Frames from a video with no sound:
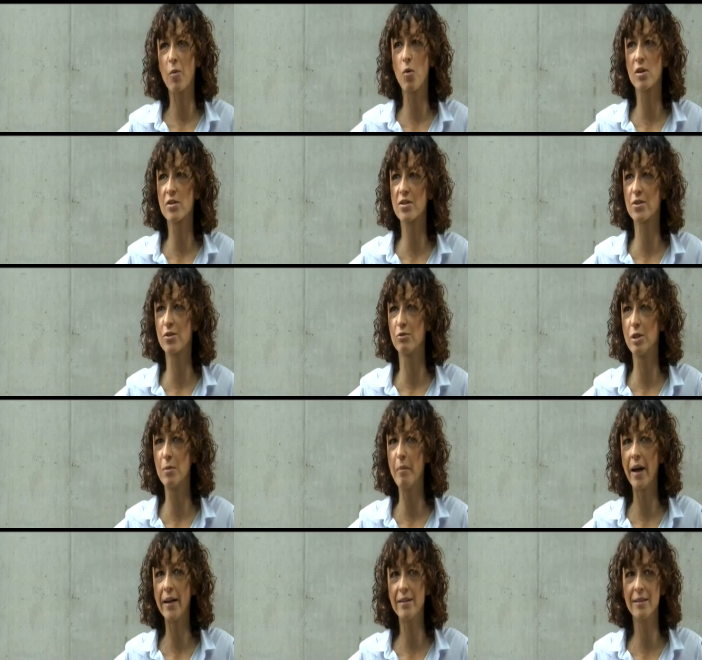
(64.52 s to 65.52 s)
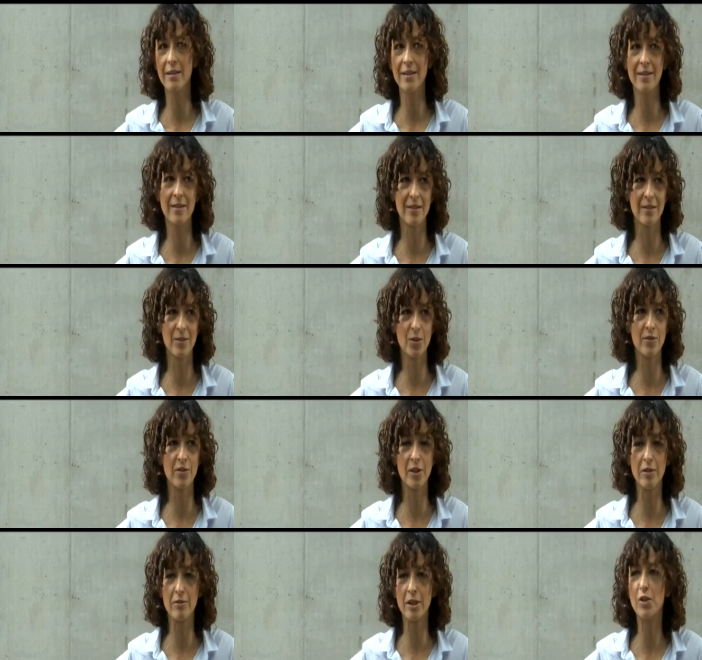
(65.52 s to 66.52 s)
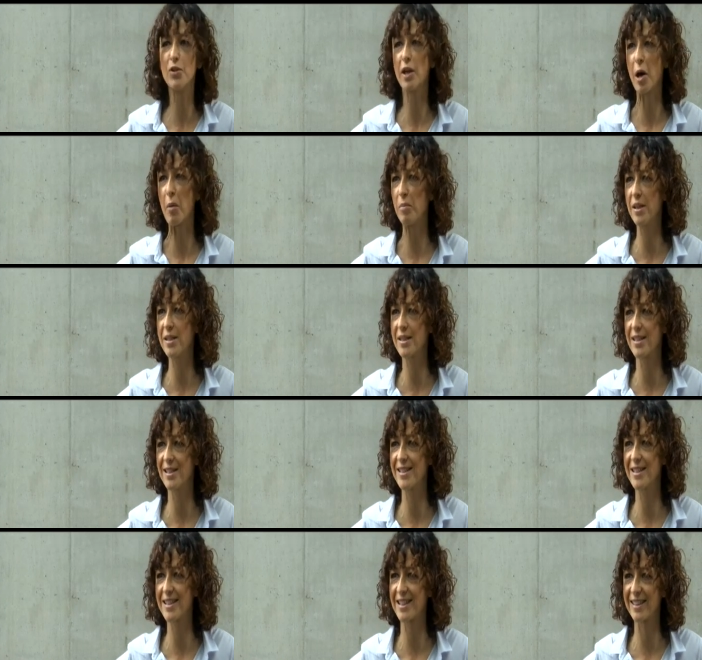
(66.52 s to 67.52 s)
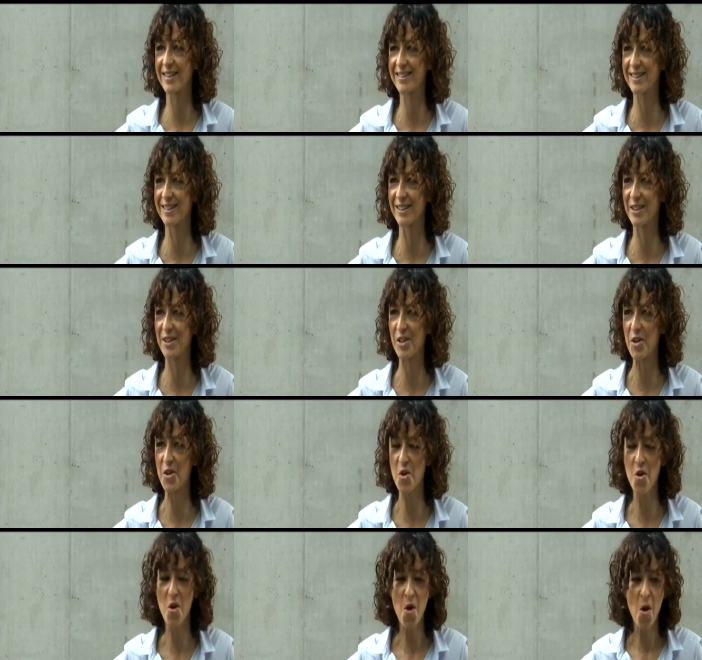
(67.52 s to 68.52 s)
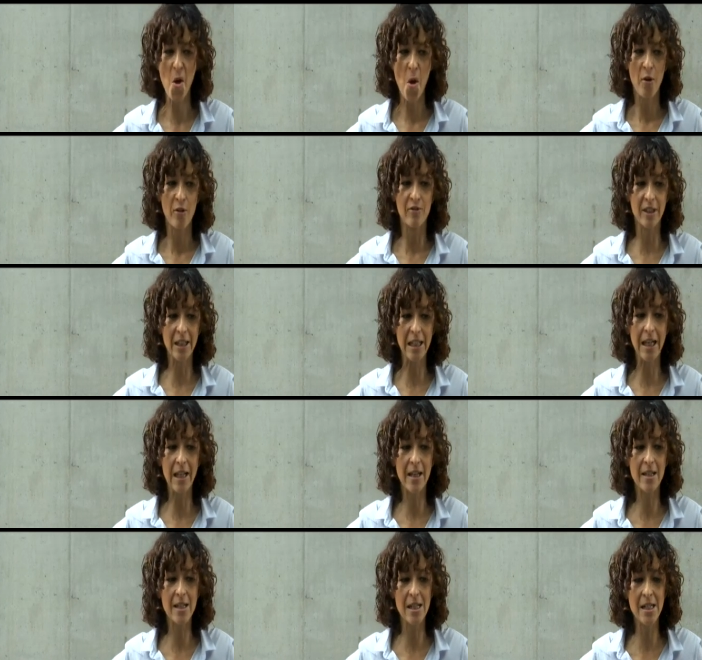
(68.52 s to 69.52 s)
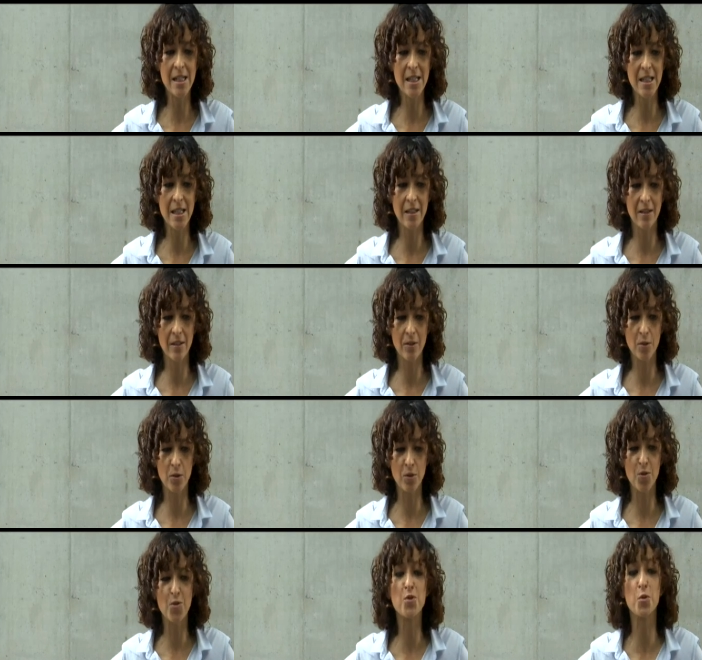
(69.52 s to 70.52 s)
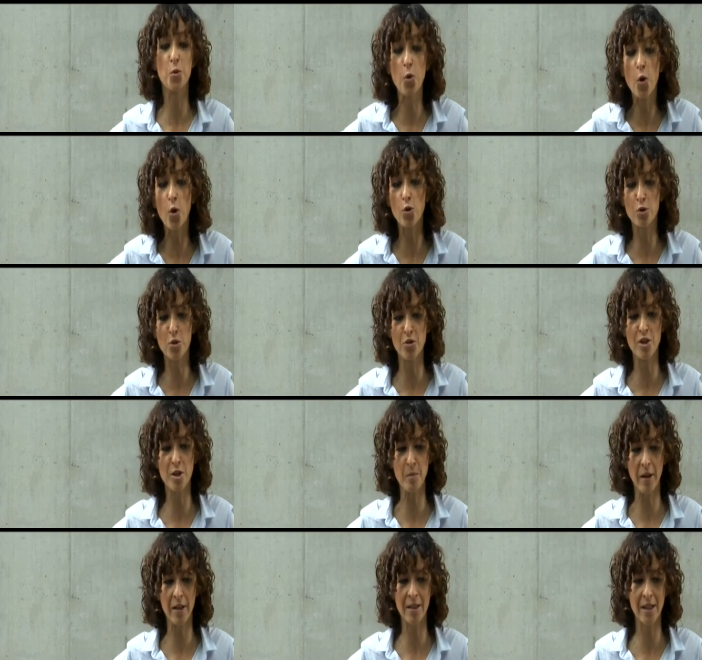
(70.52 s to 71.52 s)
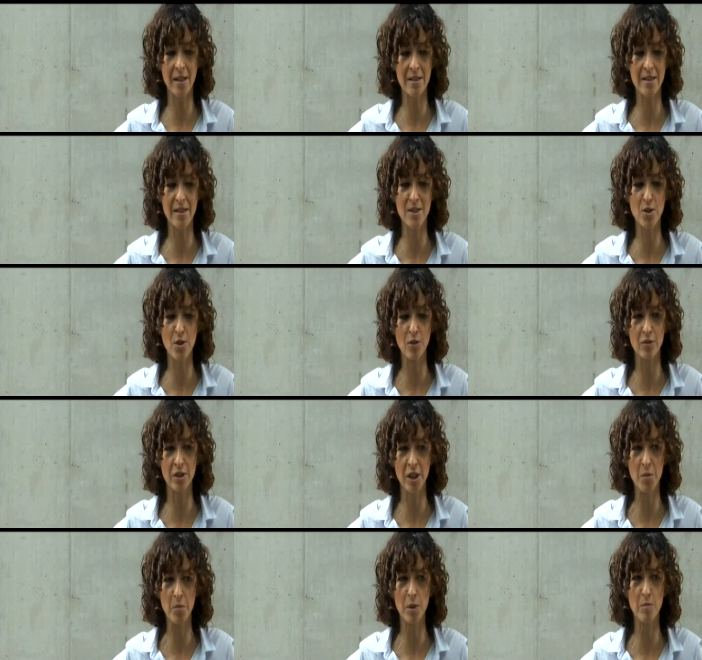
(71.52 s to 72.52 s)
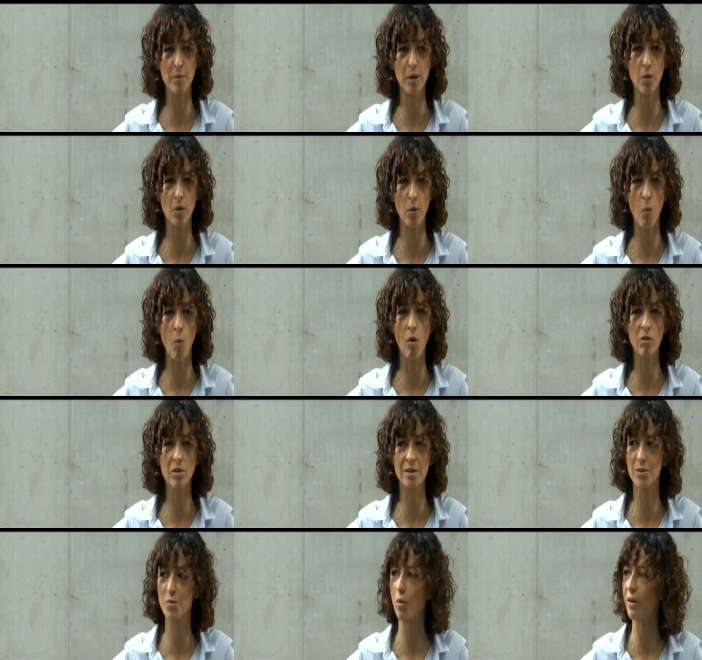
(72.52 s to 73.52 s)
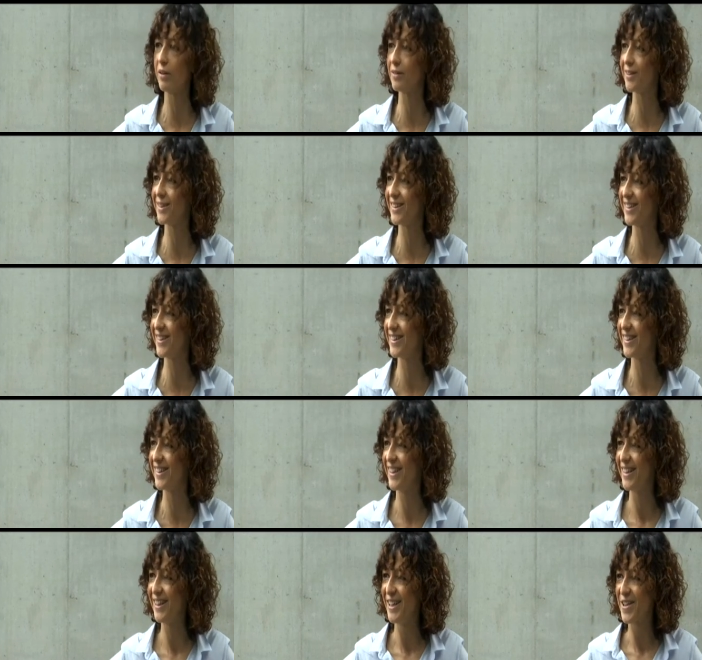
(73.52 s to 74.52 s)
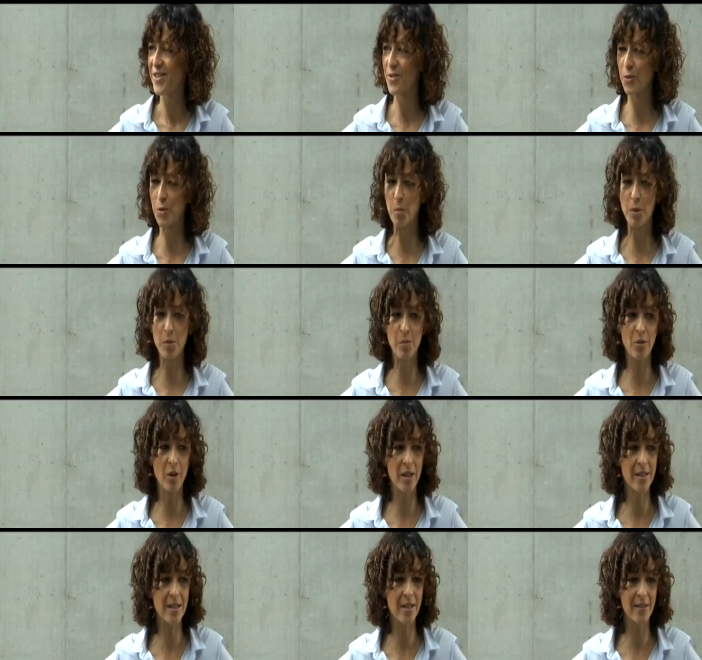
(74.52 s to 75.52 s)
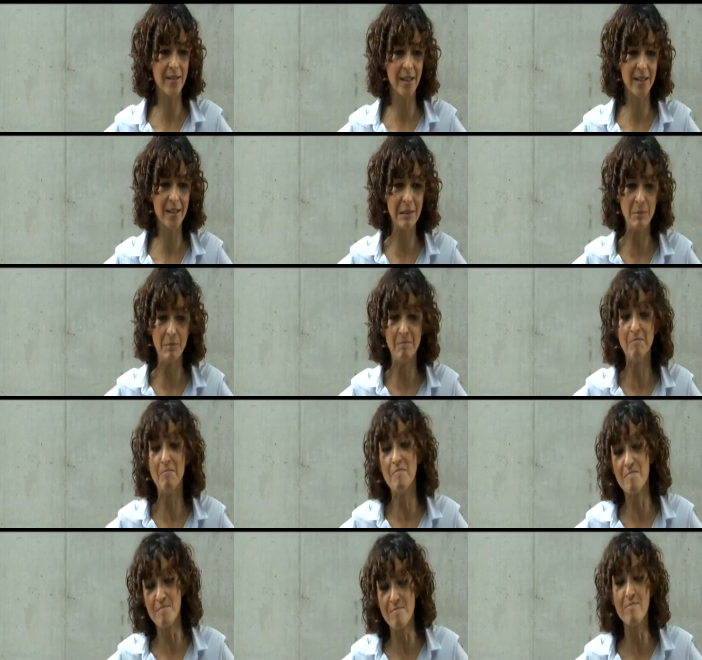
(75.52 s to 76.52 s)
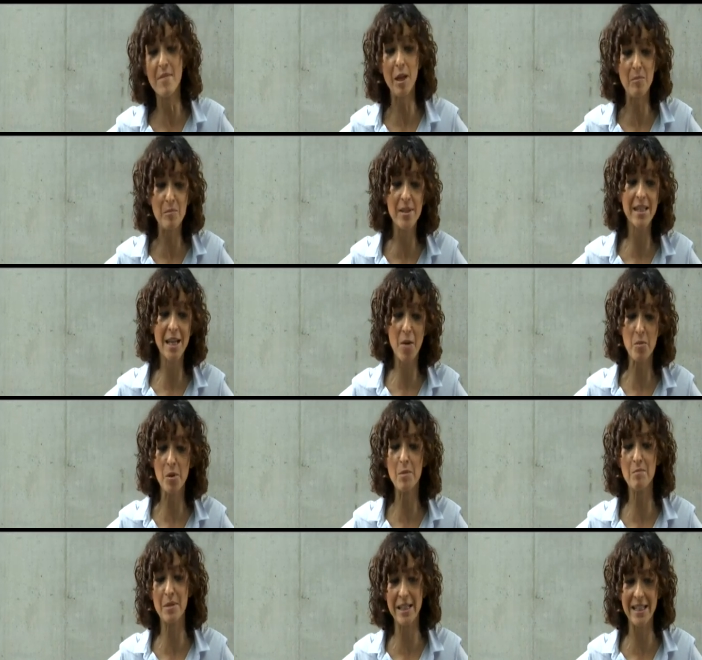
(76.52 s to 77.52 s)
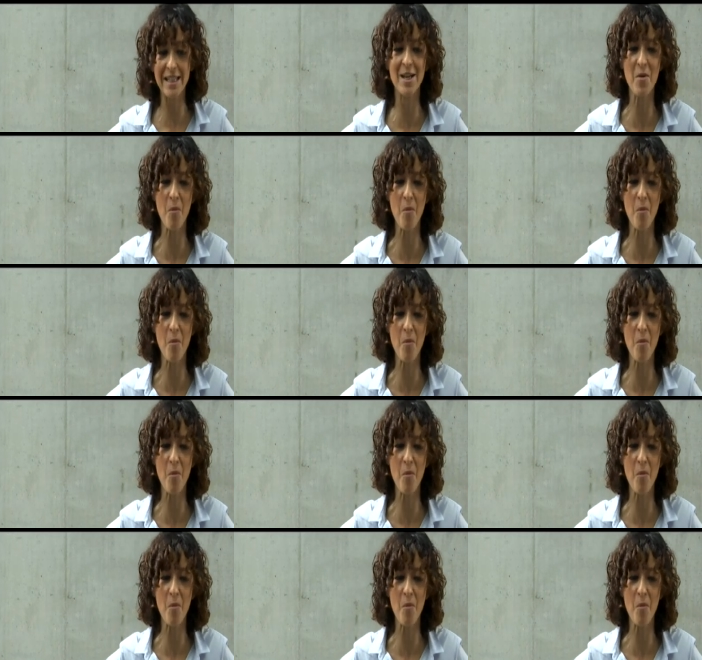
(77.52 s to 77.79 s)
was reminded on a very regular basis that uh, very likely the so-called CRISPR-Cas discovery will be awarded one day the Nobel Prize and that maybe I will be